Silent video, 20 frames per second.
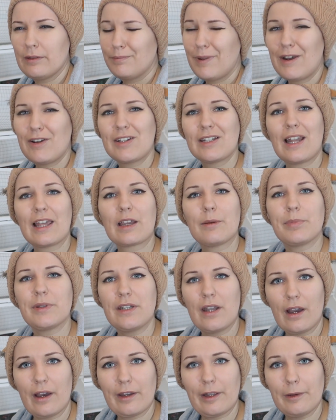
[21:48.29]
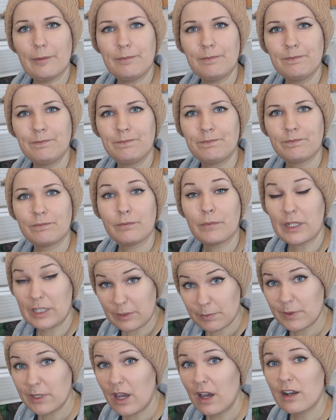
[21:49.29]
Buried like a banana.
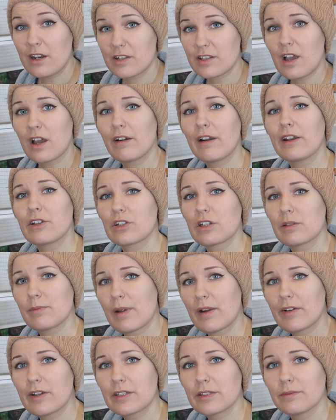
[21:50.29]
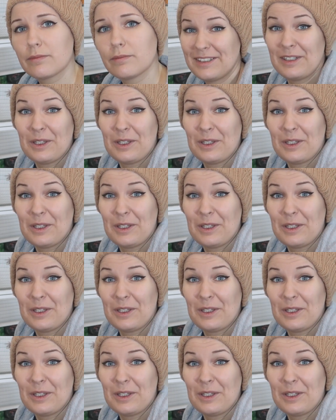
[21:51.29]
Because bananas are actually berries.